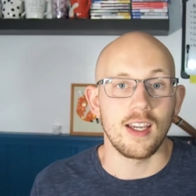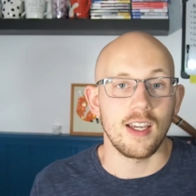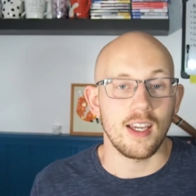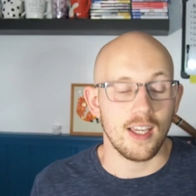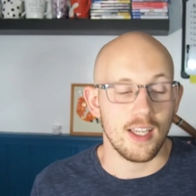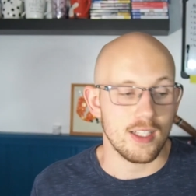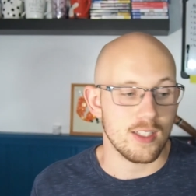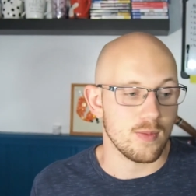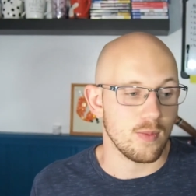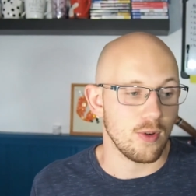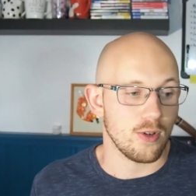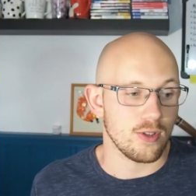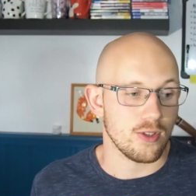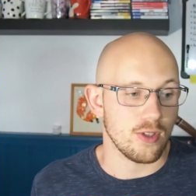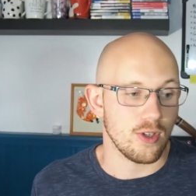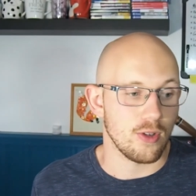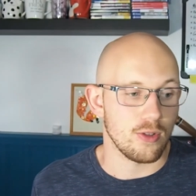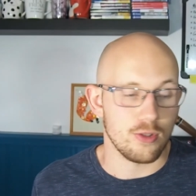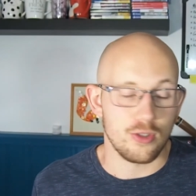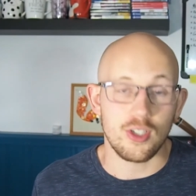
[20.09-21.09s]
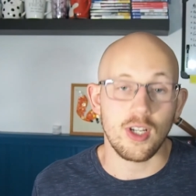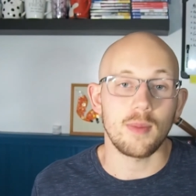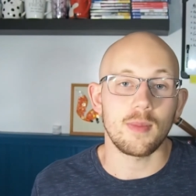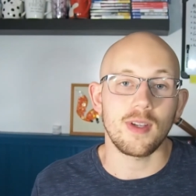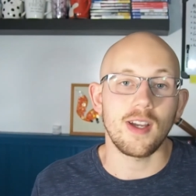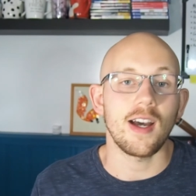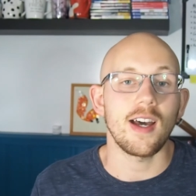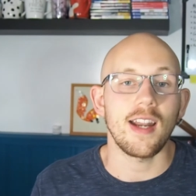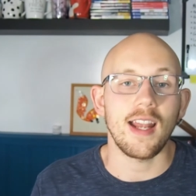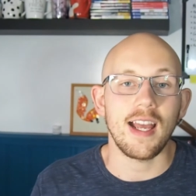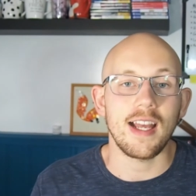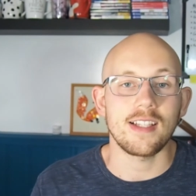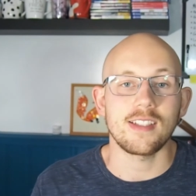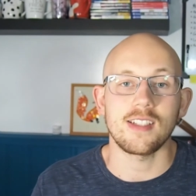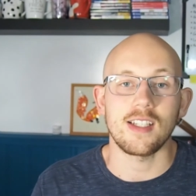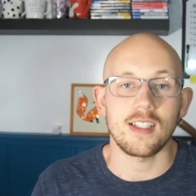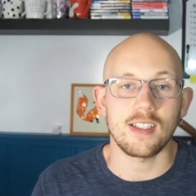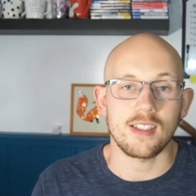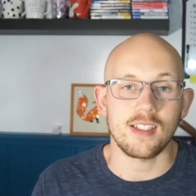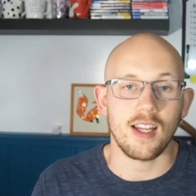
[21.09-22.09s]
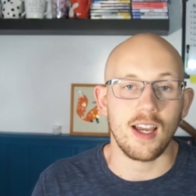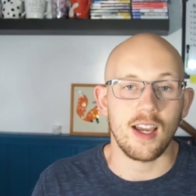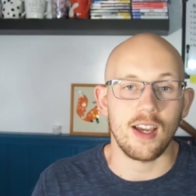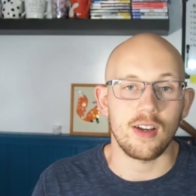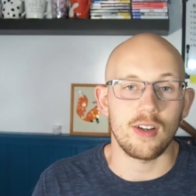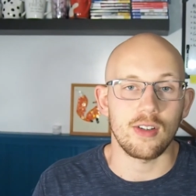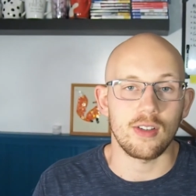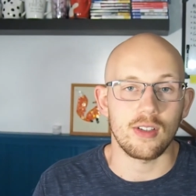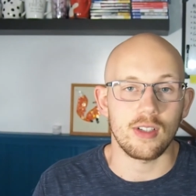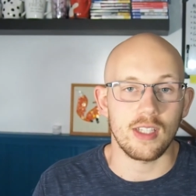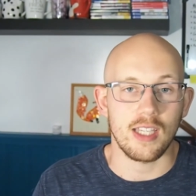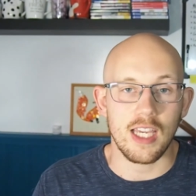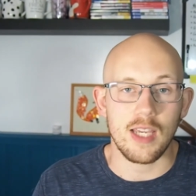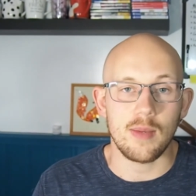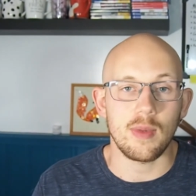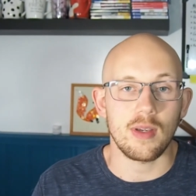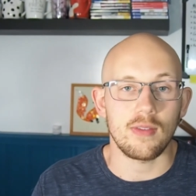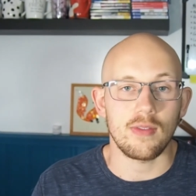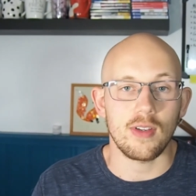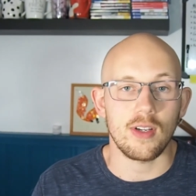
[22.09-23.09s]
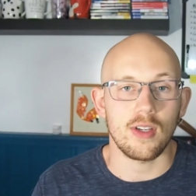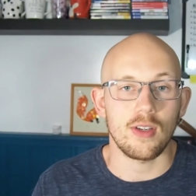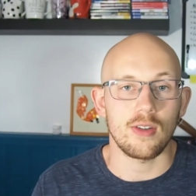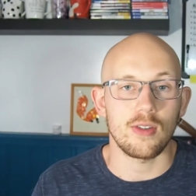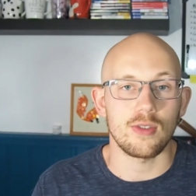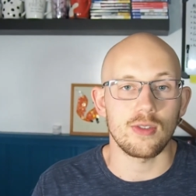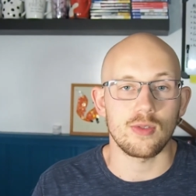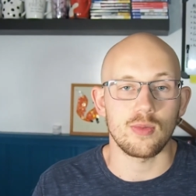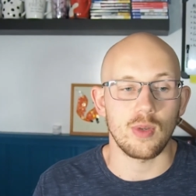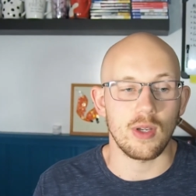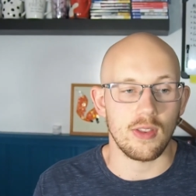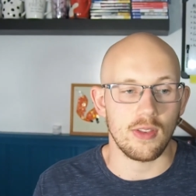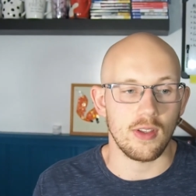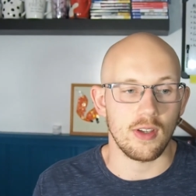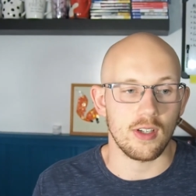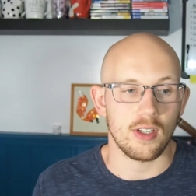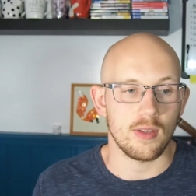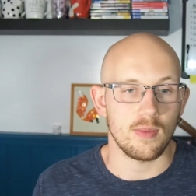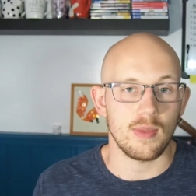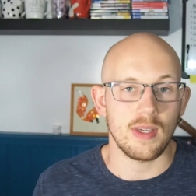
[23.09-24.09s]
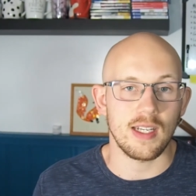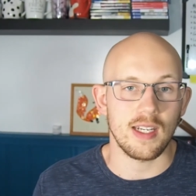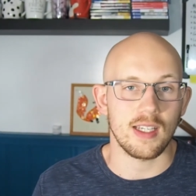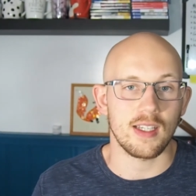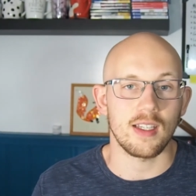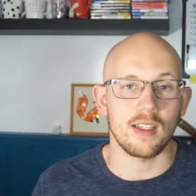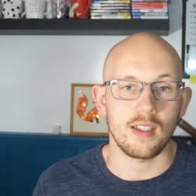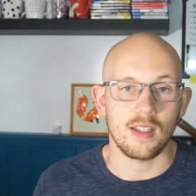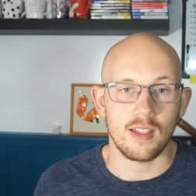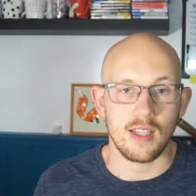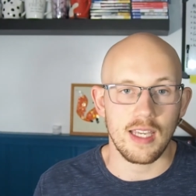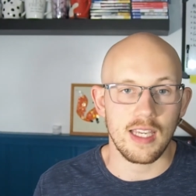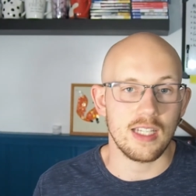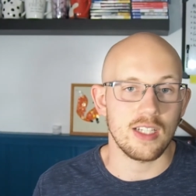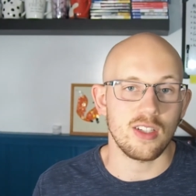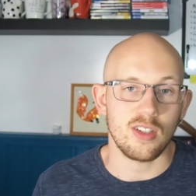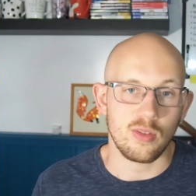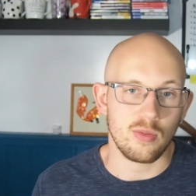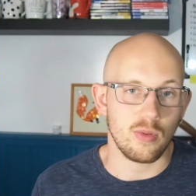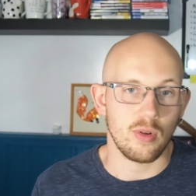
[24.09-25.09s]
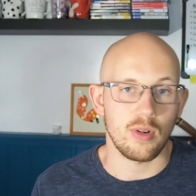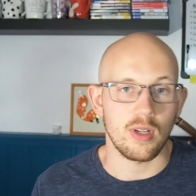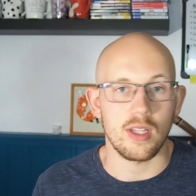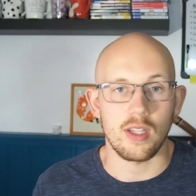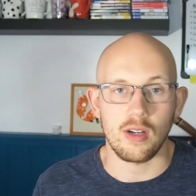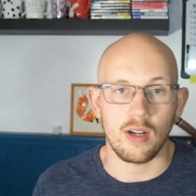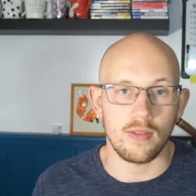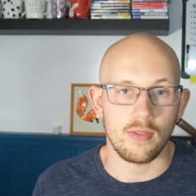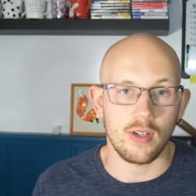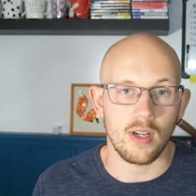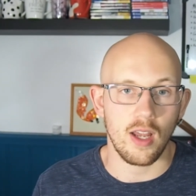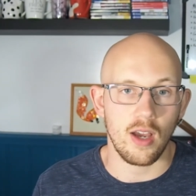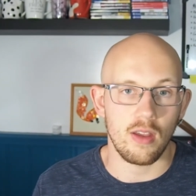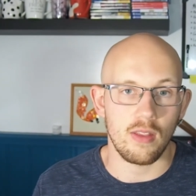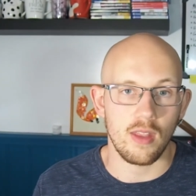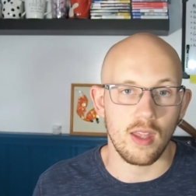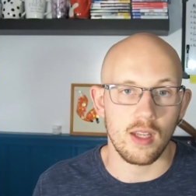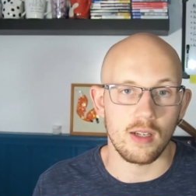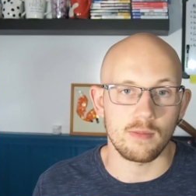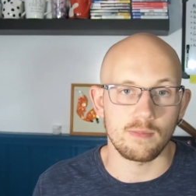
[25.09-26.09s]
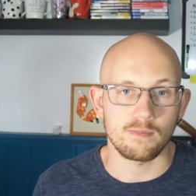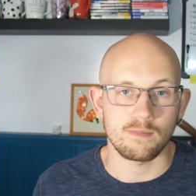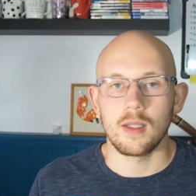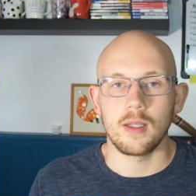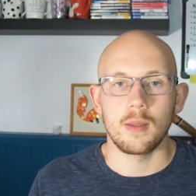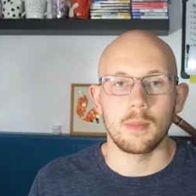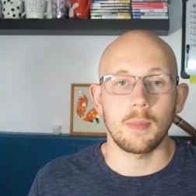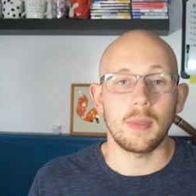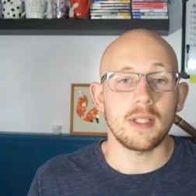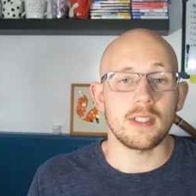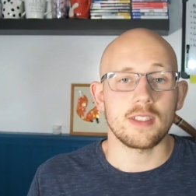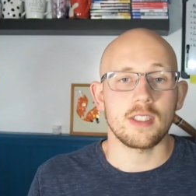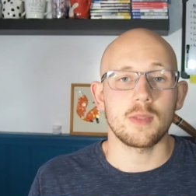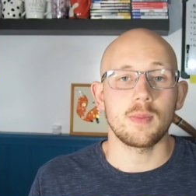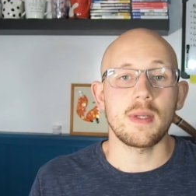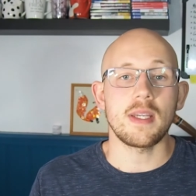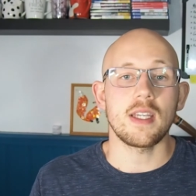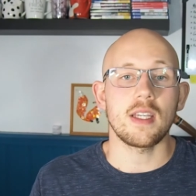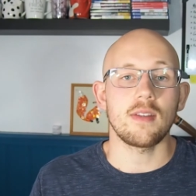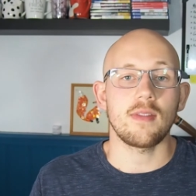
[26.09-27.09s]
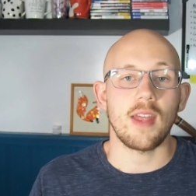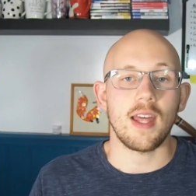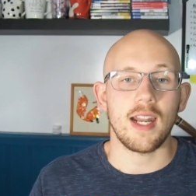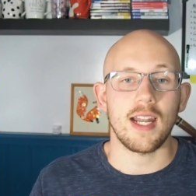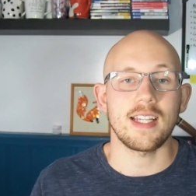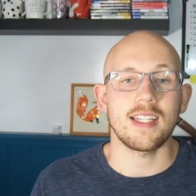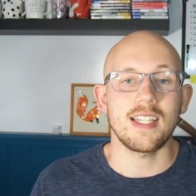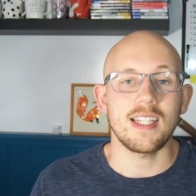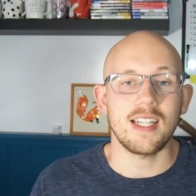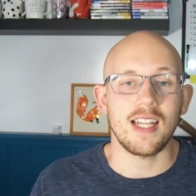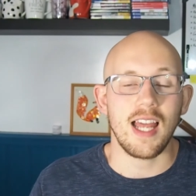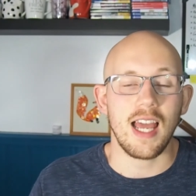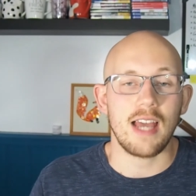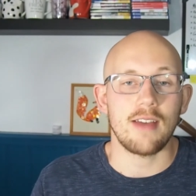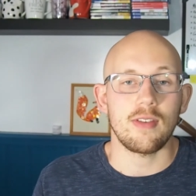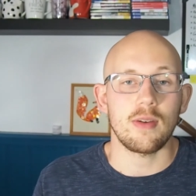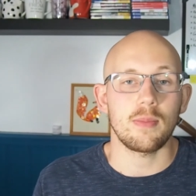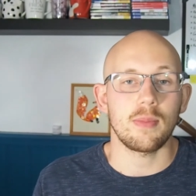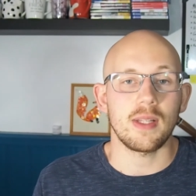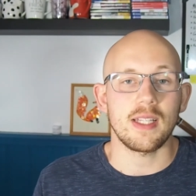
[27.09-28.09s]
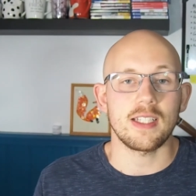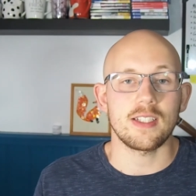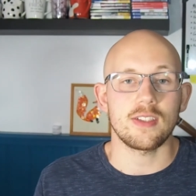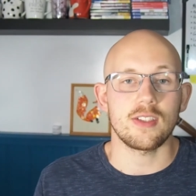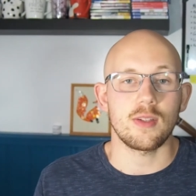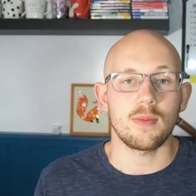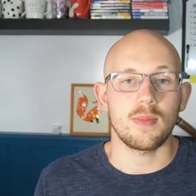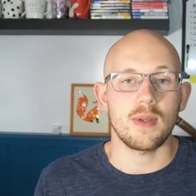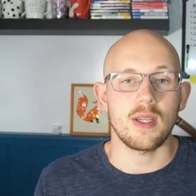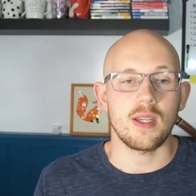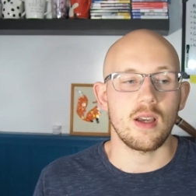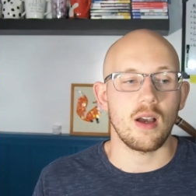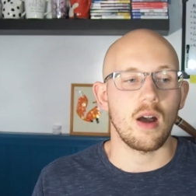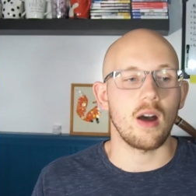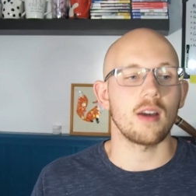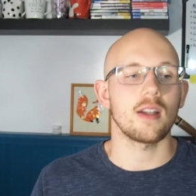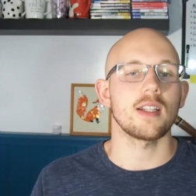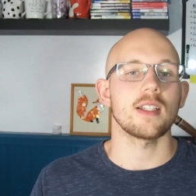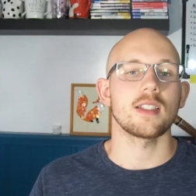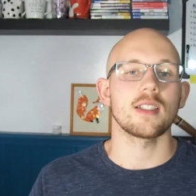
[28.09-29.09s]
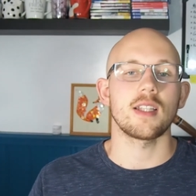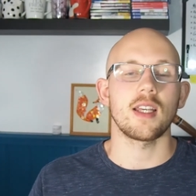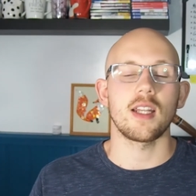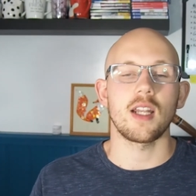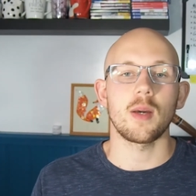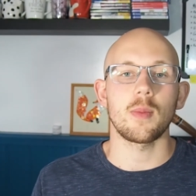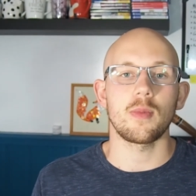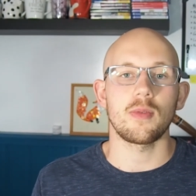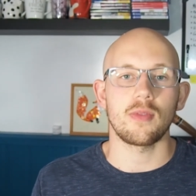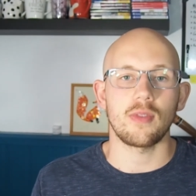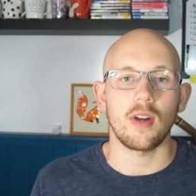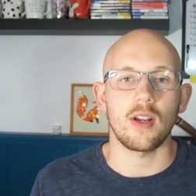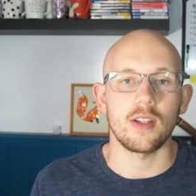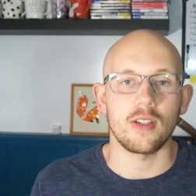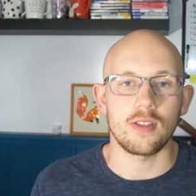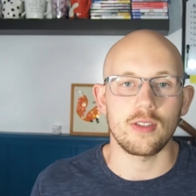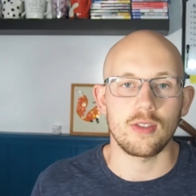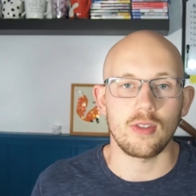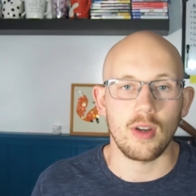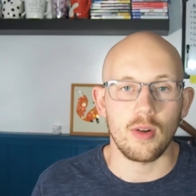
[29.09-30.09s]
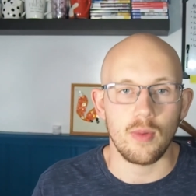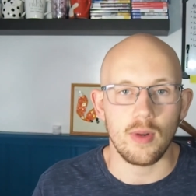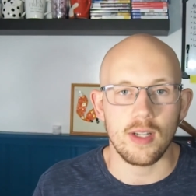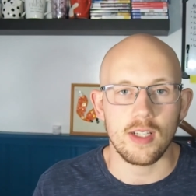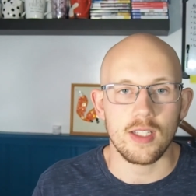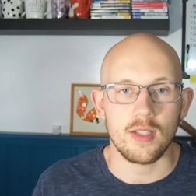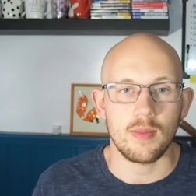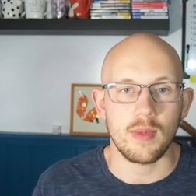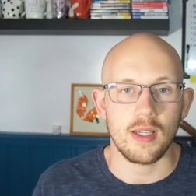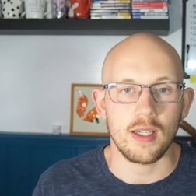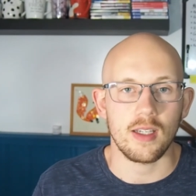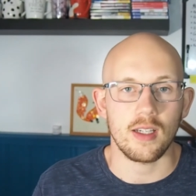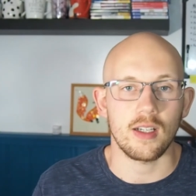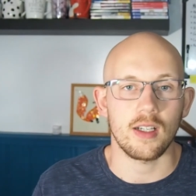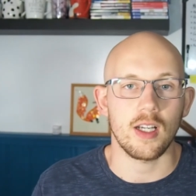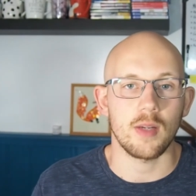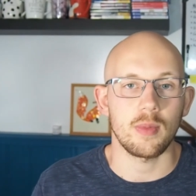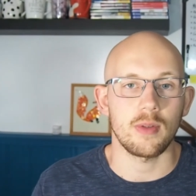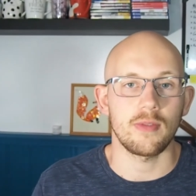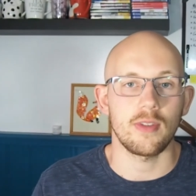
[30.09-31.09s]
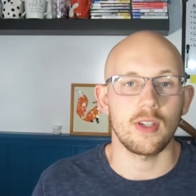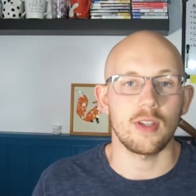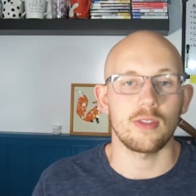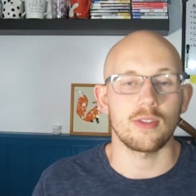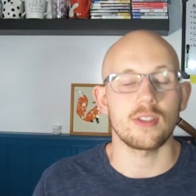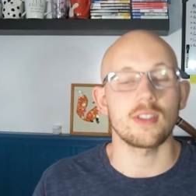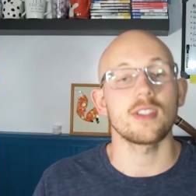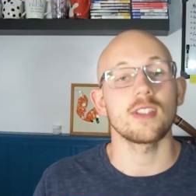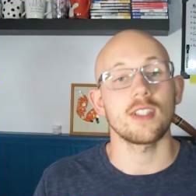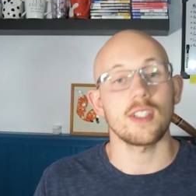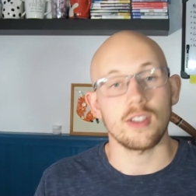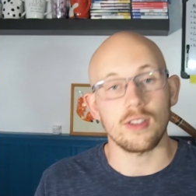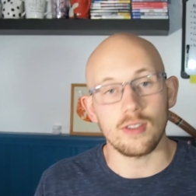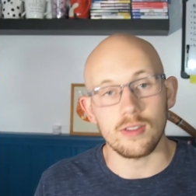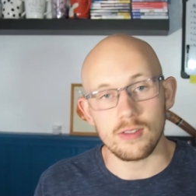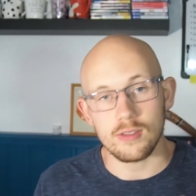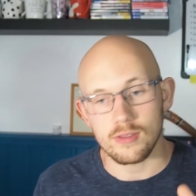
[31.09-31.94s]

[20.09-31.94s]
It's more so jump cut essay style gaming videos with a comedic hint thrown in there every now and then. But speaking of that, I didn't have a place to be honest and upfront, so I wanted to make a couple videos still,